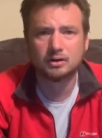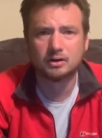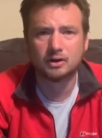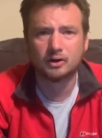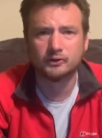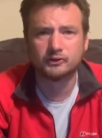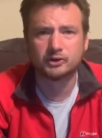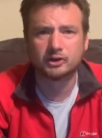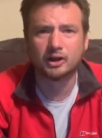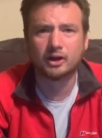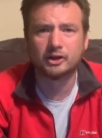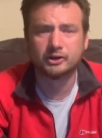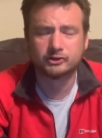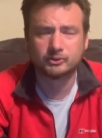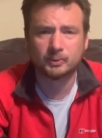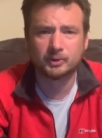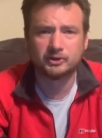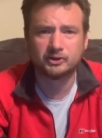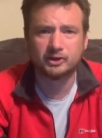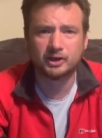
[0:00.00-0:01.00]
On July
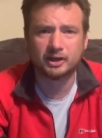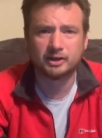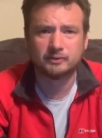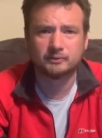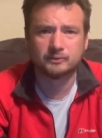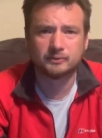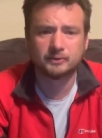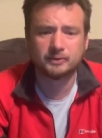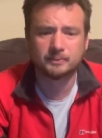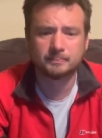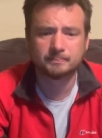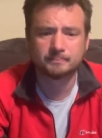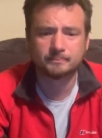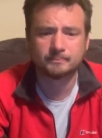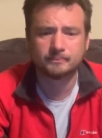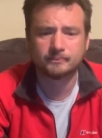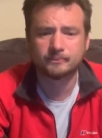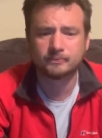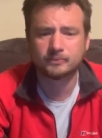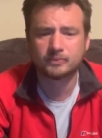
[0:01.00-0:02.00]
twenty-eighth,
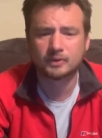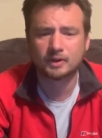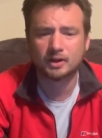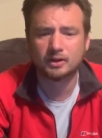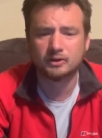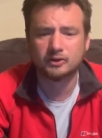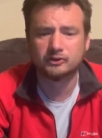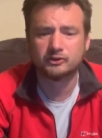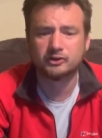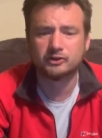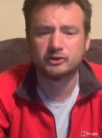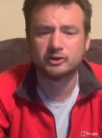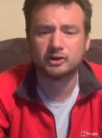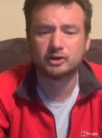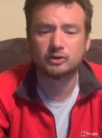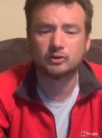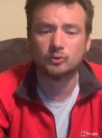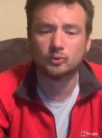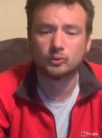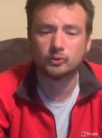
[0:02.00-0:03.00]
the city
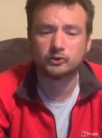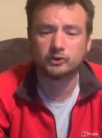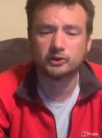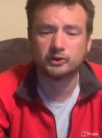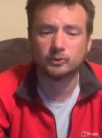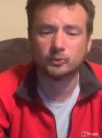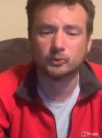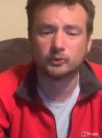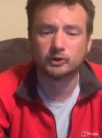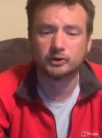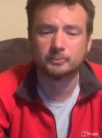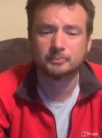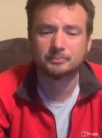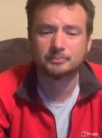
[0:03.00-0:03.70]
ignores the order.